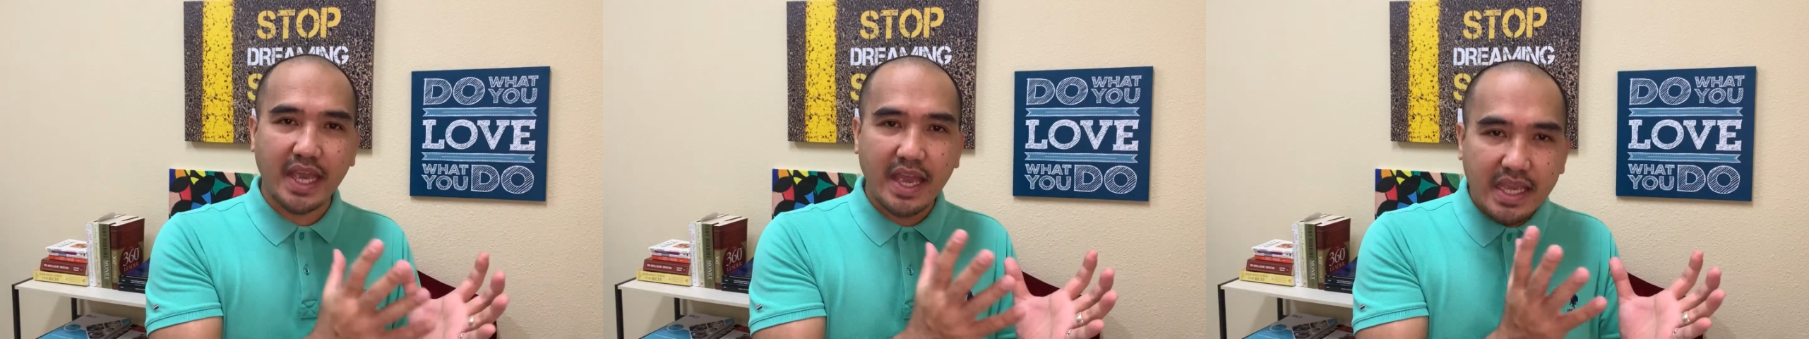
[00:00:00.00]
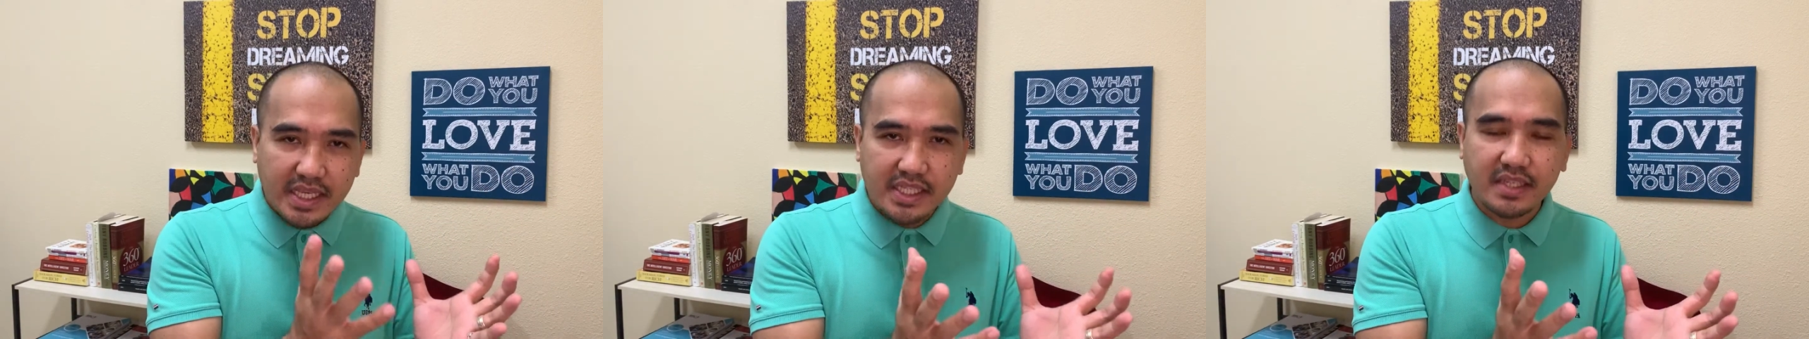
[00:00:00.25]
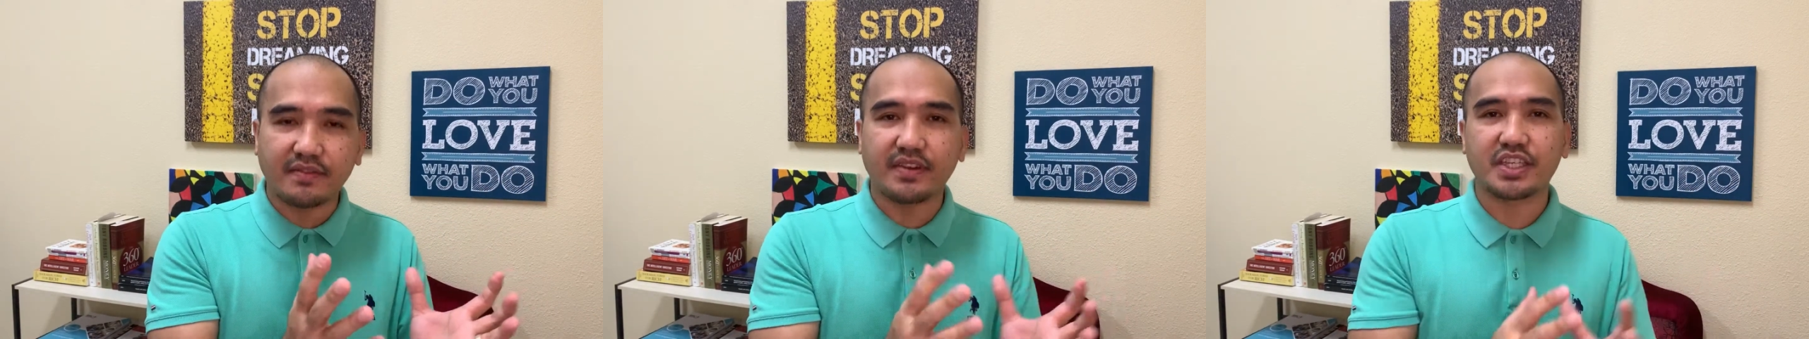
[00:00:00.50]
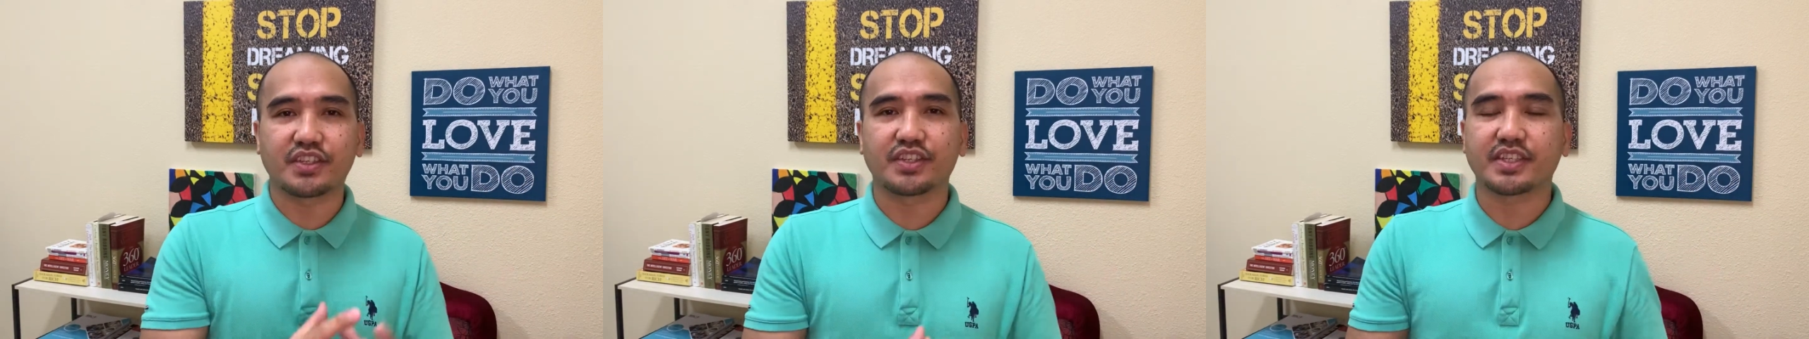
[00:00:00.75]

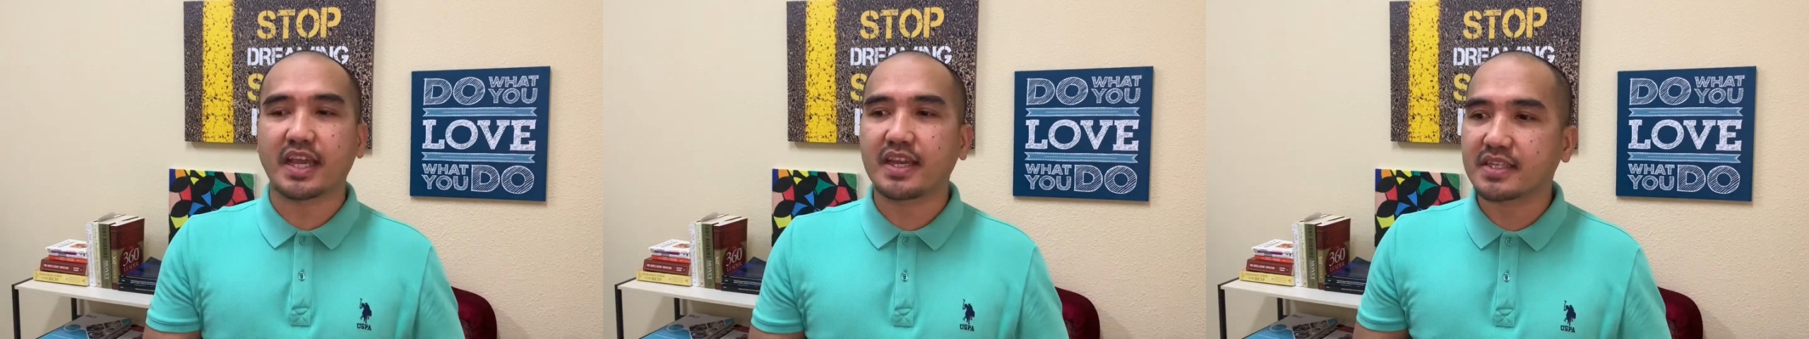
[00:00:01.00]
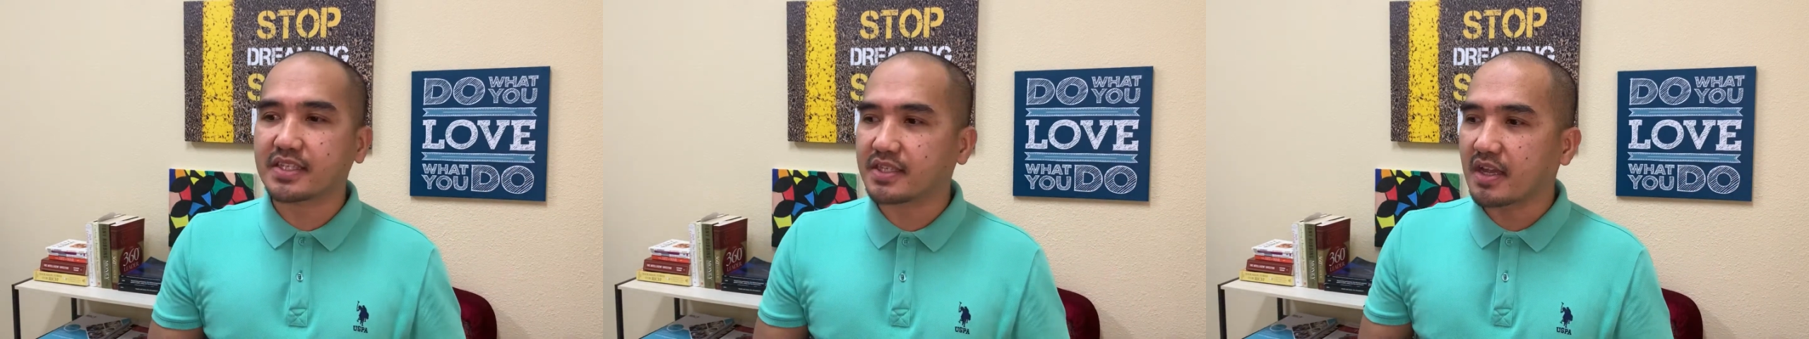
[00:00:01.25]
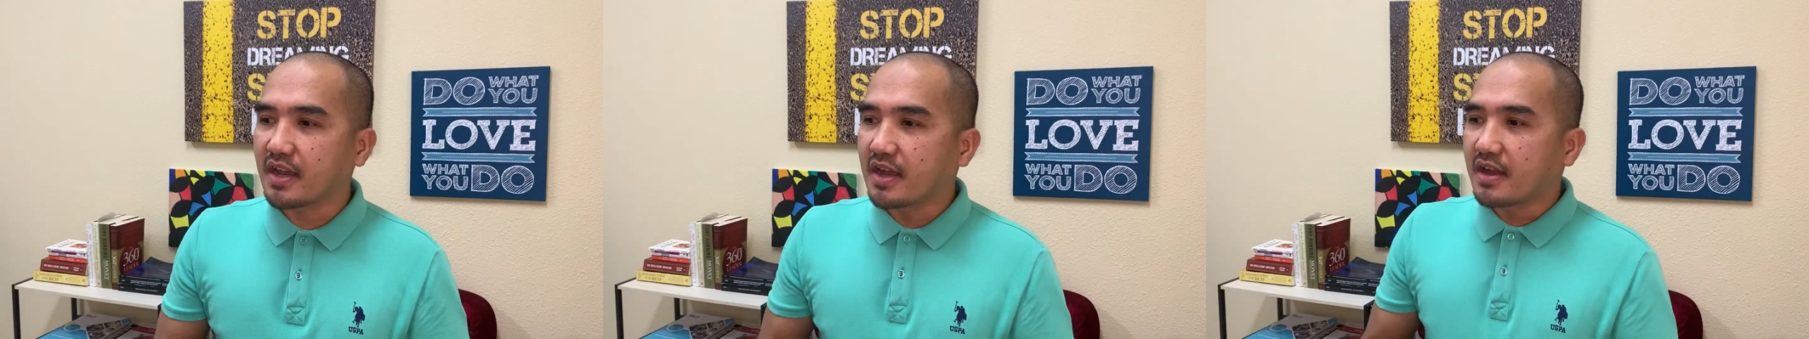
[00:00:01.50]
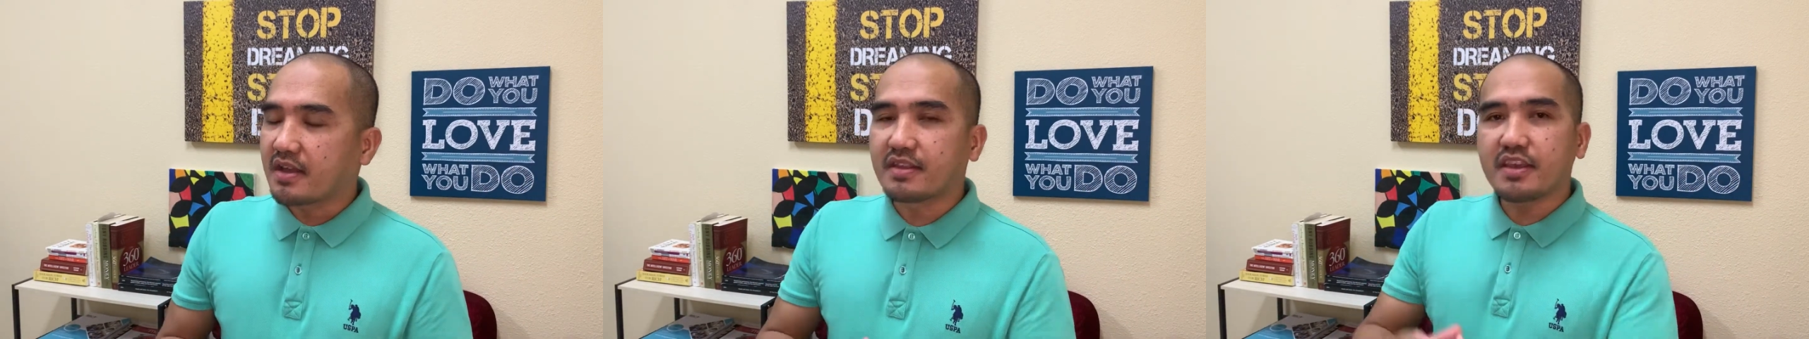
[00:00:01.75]
excavation sites,
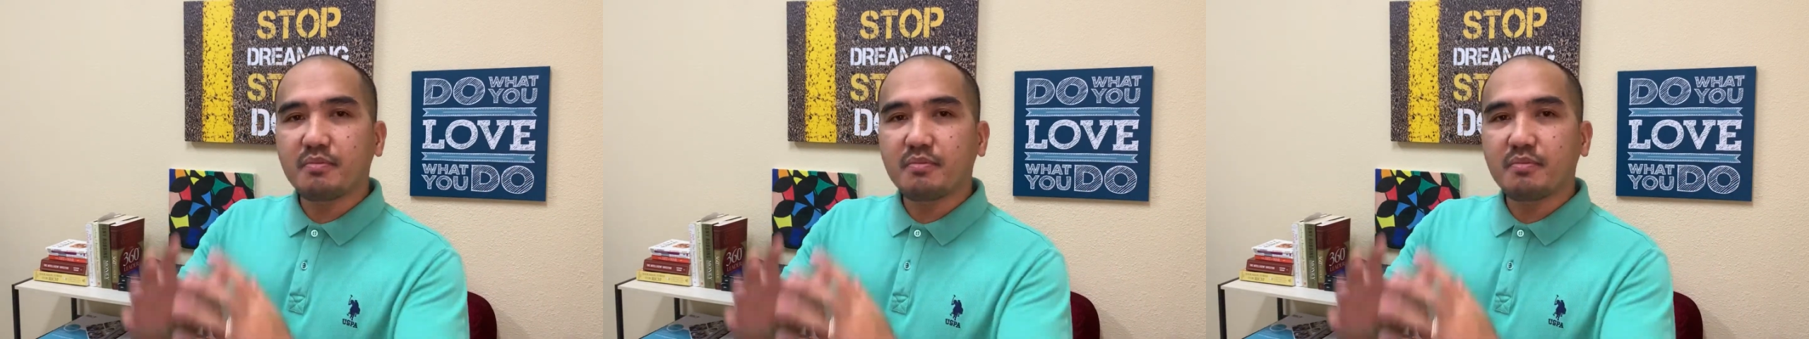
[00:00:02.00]
the